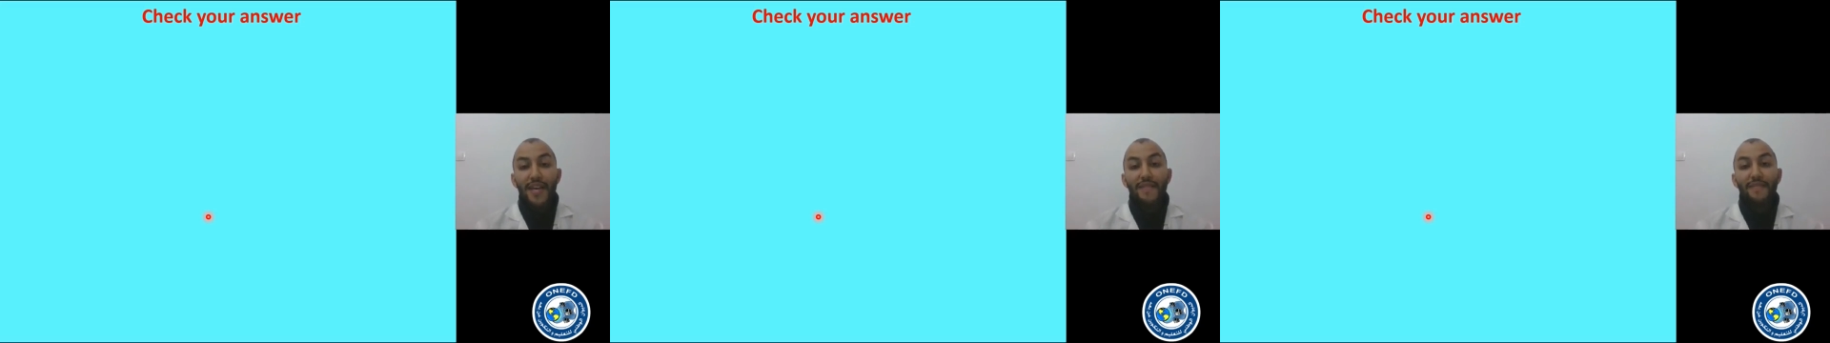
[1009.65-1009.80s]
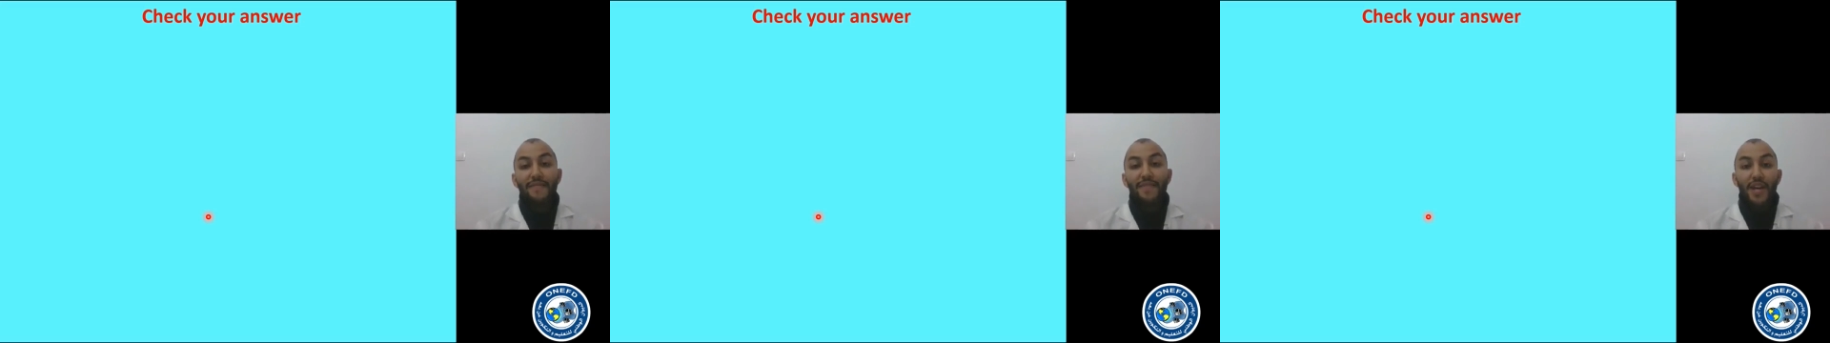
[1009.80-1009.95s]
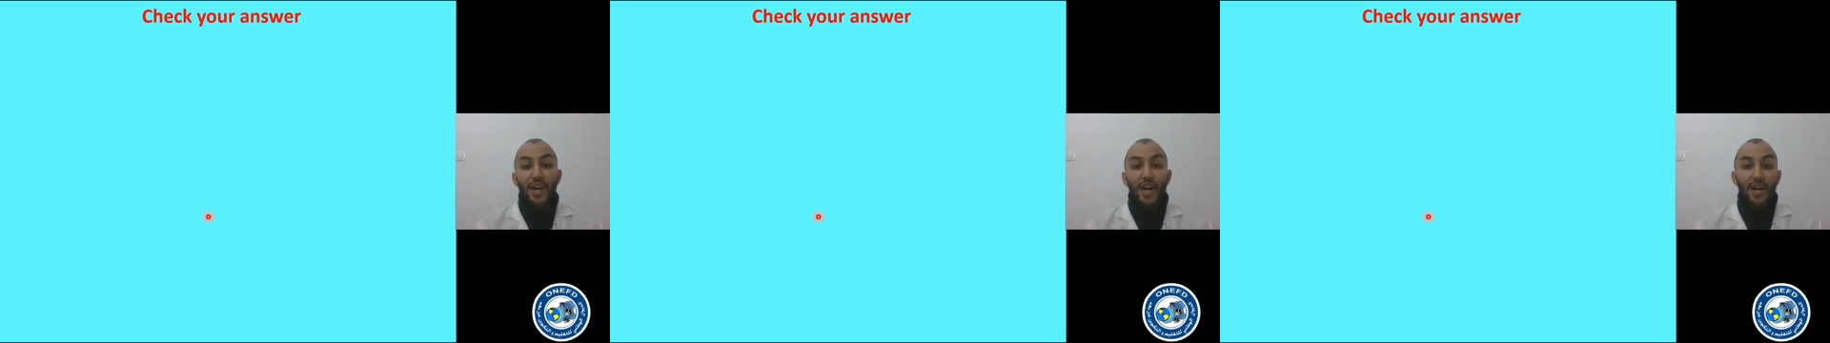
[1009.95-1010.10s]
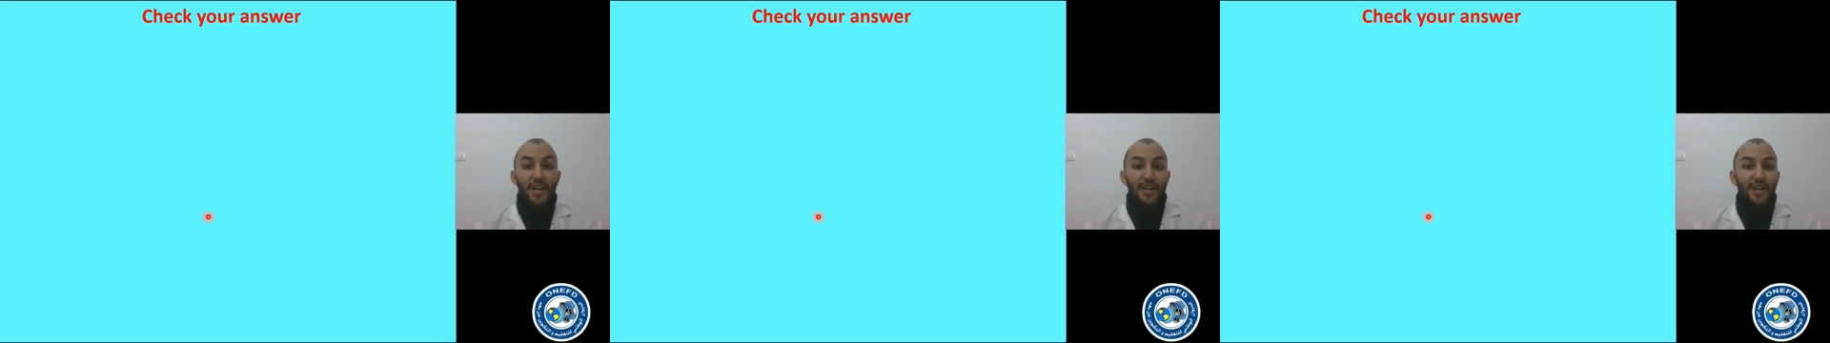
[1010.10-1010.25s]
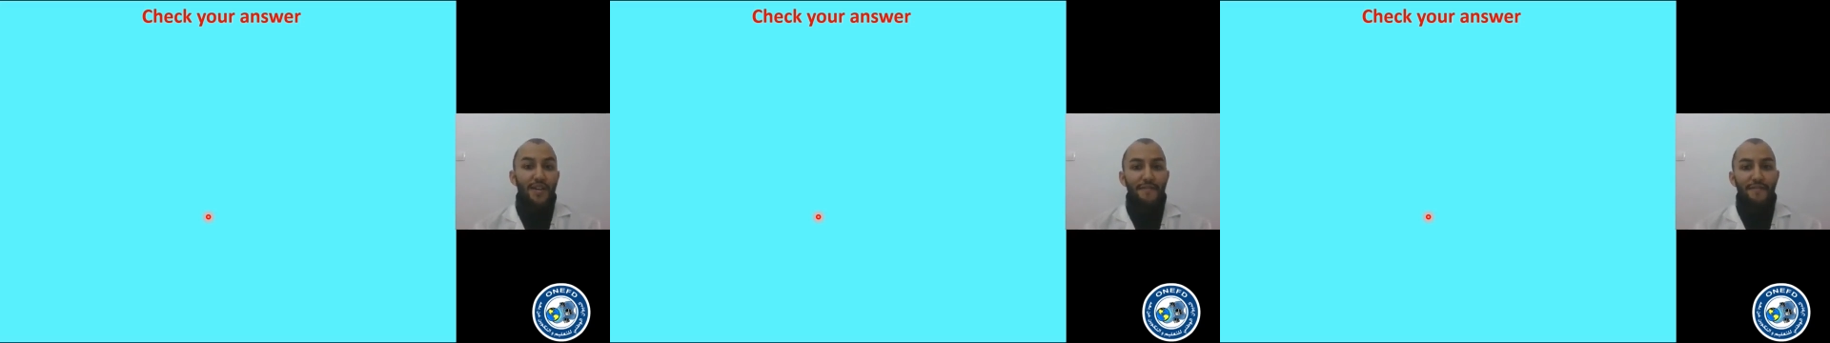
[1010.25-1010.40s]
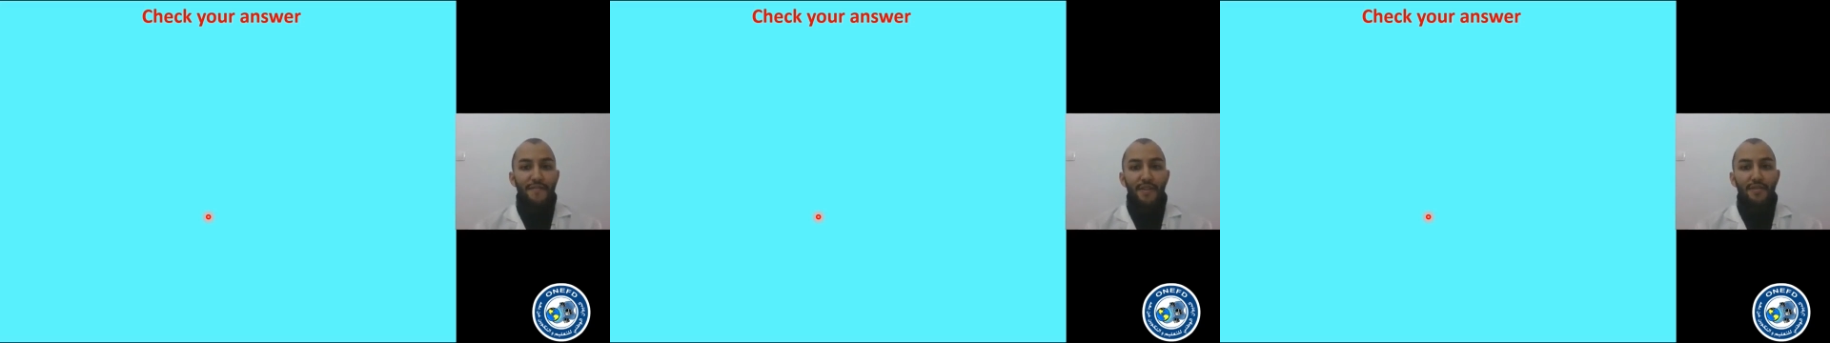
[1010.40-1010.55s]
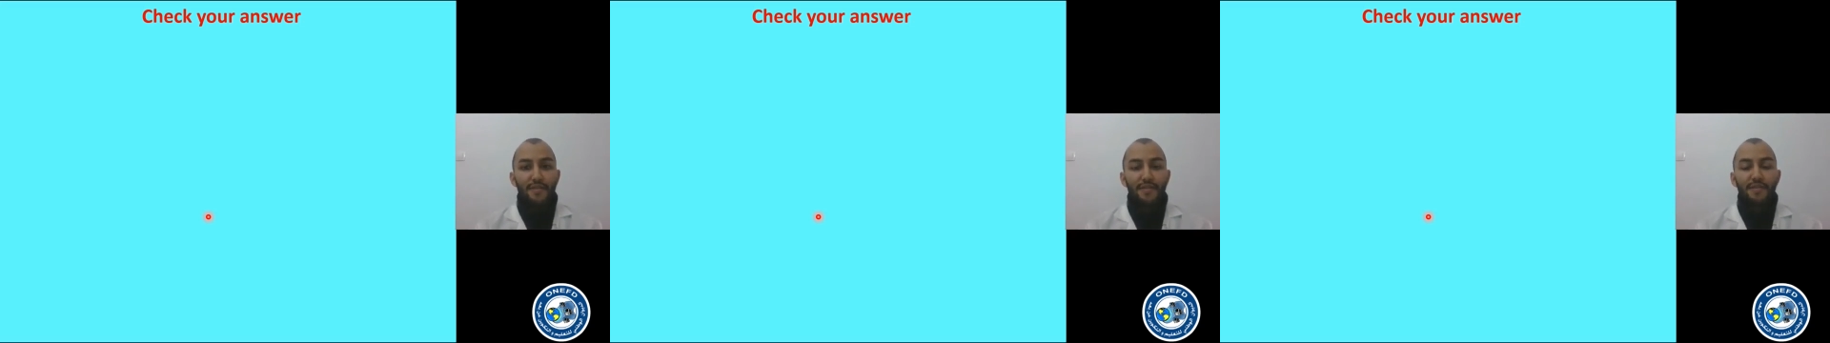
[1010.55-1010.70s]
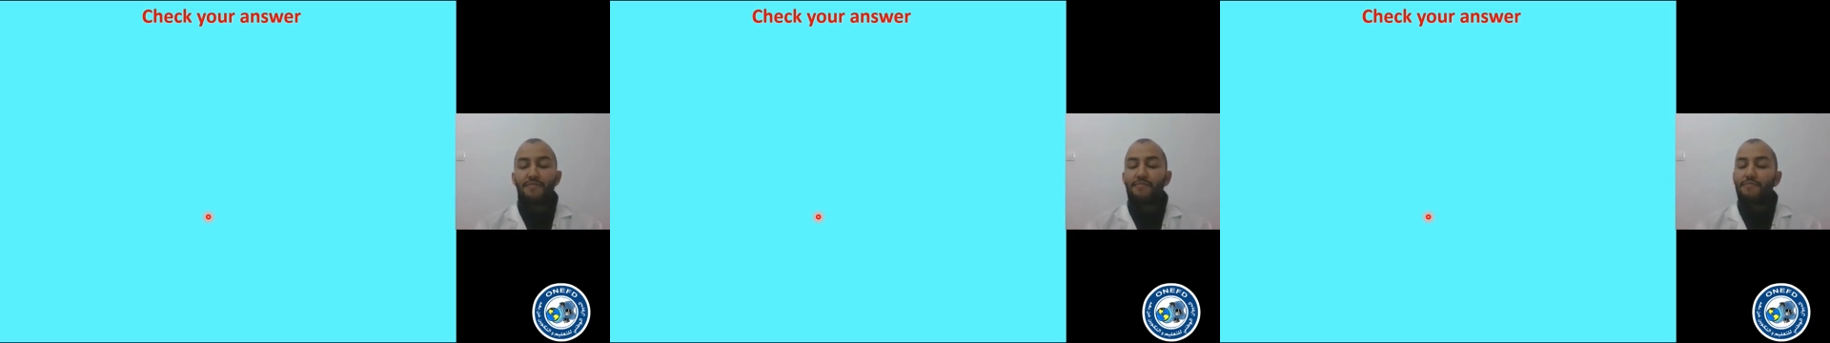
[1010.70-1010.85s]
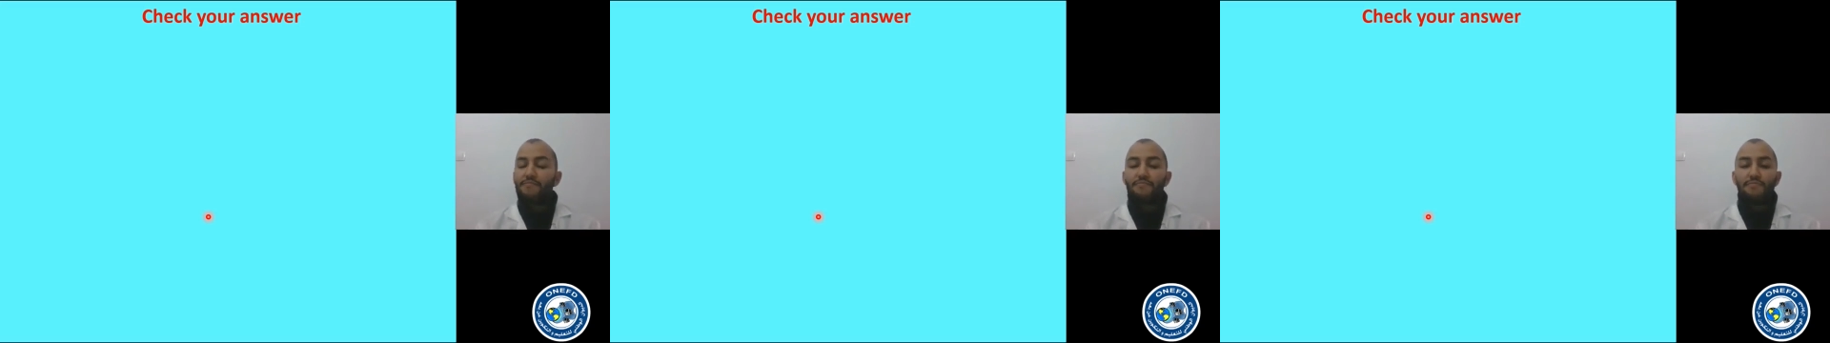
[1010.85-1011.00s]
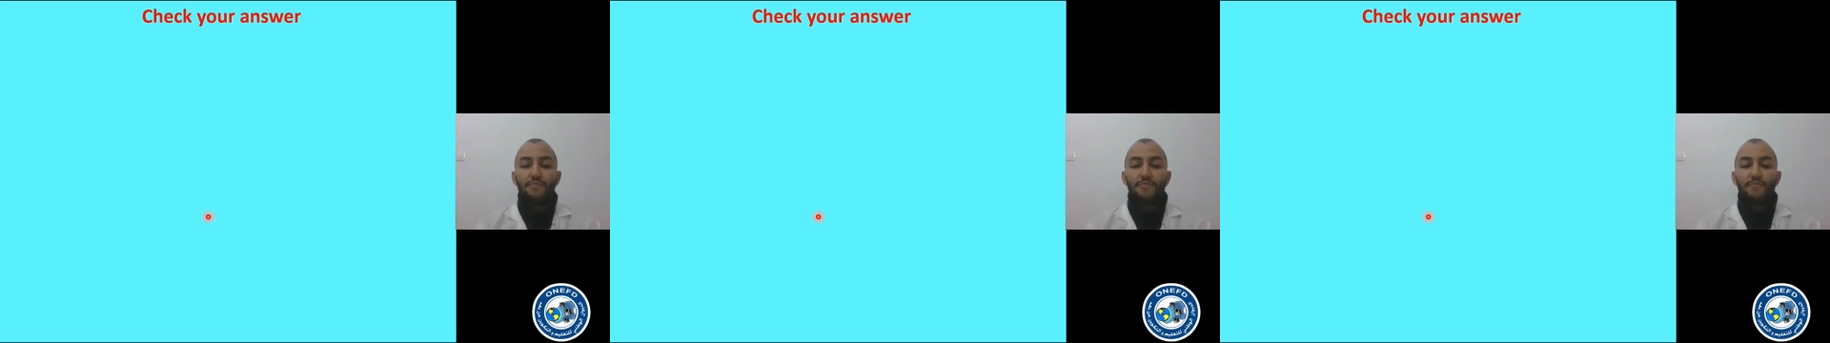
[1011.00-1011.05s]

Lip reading: if they are different,